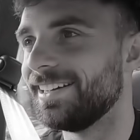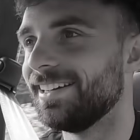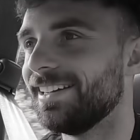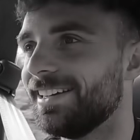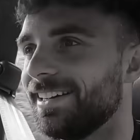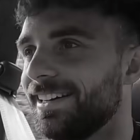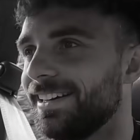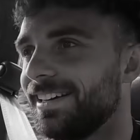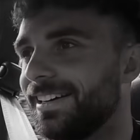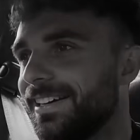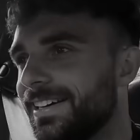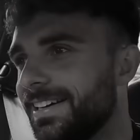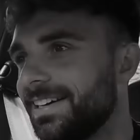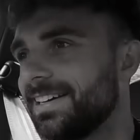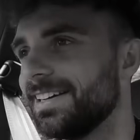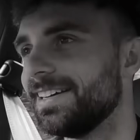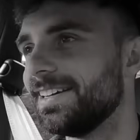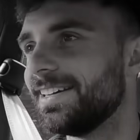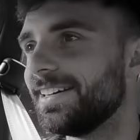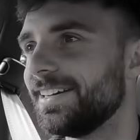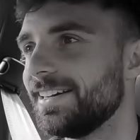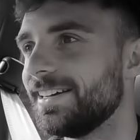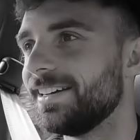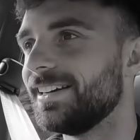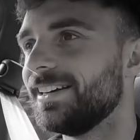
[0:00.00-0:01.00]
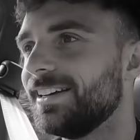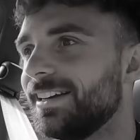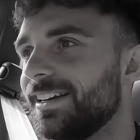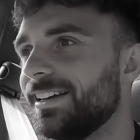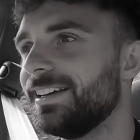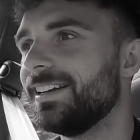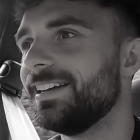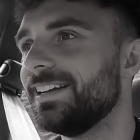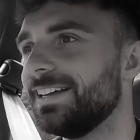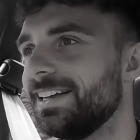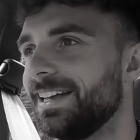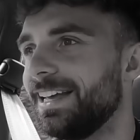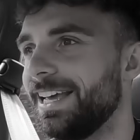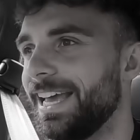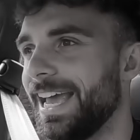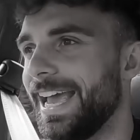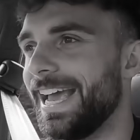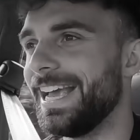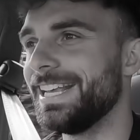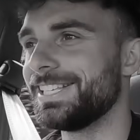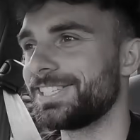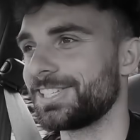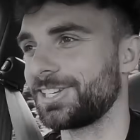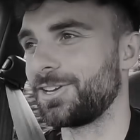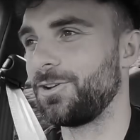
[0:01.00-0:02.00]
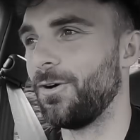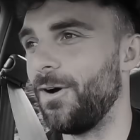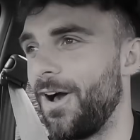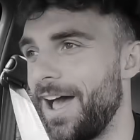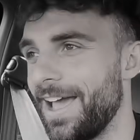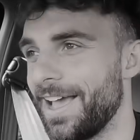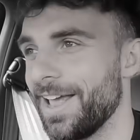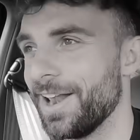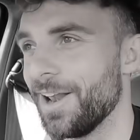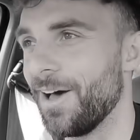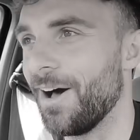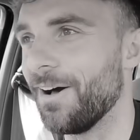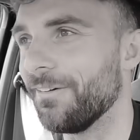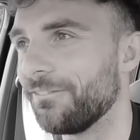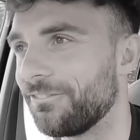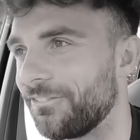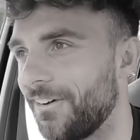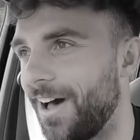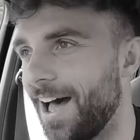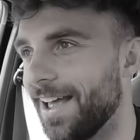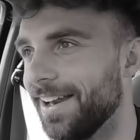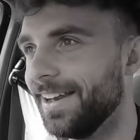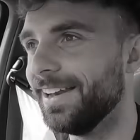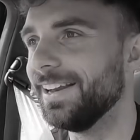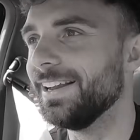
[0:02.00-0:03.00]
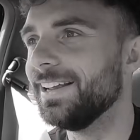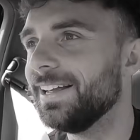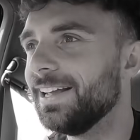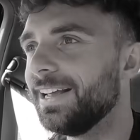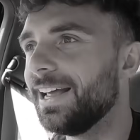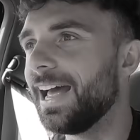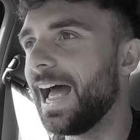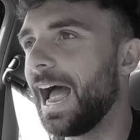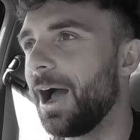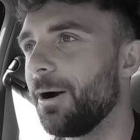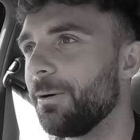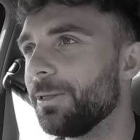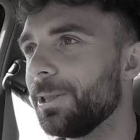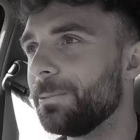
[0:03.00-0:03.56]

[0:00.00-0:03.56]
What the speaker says: can drive it as fast as you want, pretty much everywhere, and you never break a speed